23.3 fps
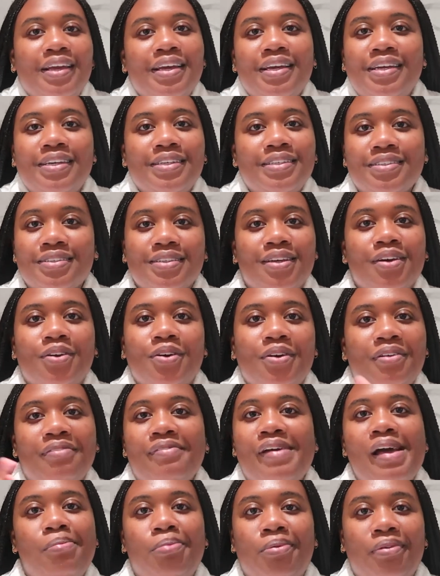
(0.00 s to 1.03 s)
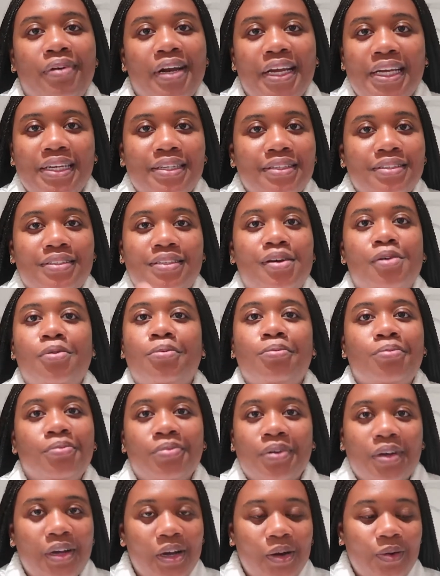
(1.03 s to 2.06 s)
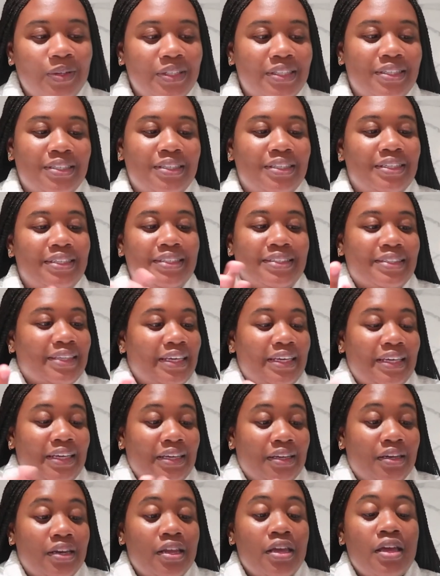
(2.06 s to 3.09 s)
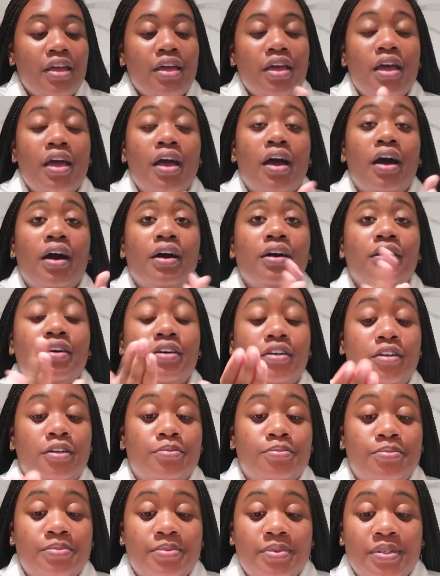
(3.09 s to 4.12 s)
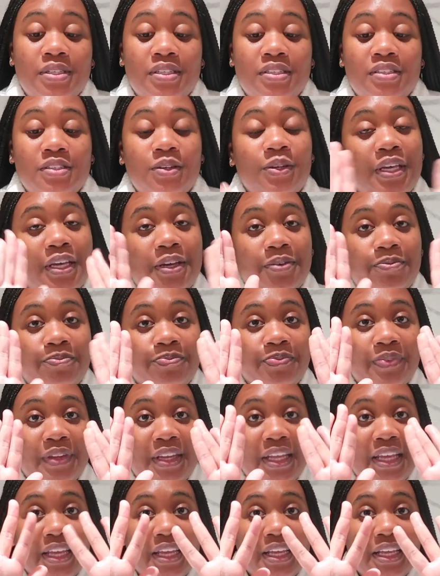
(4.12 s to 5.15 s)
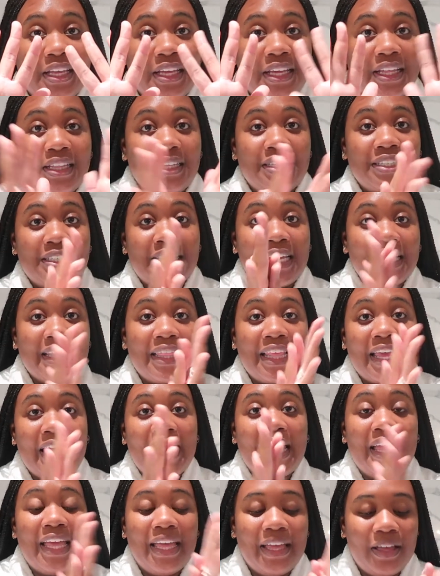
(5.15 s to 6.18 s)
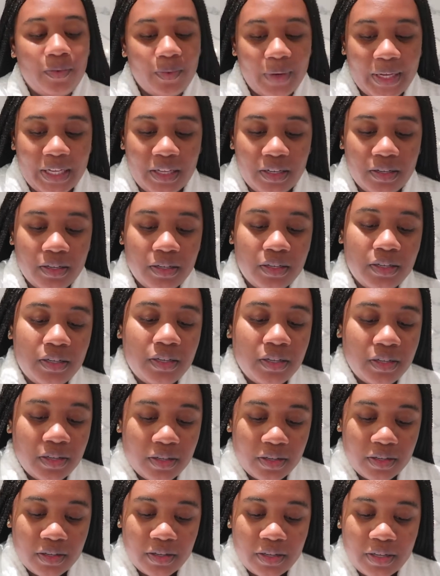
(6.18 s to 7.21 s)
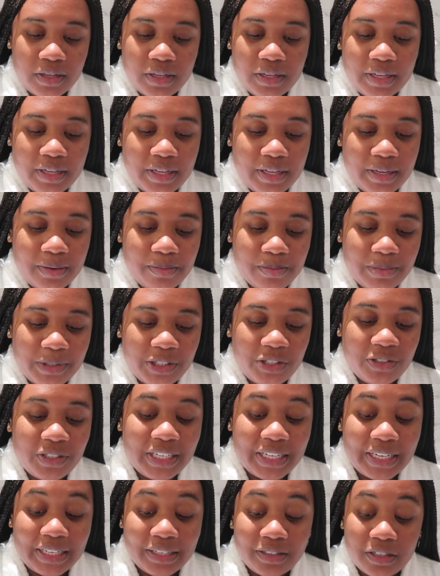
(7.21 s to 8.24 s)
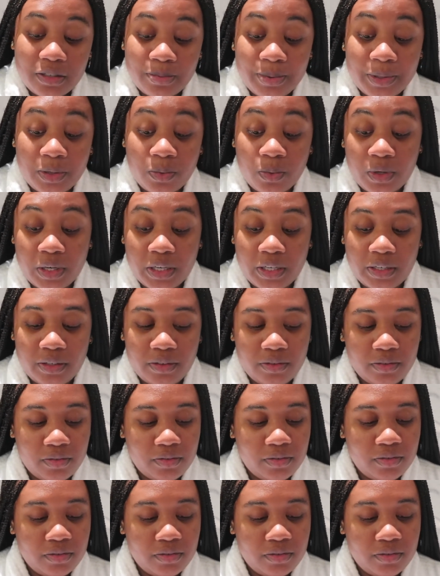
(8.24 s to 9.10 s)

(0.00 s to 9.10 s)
it's just gonna evaporate, just gonna go into your skin. So yeah, it looks like that. Wait, but you need a little bit of water,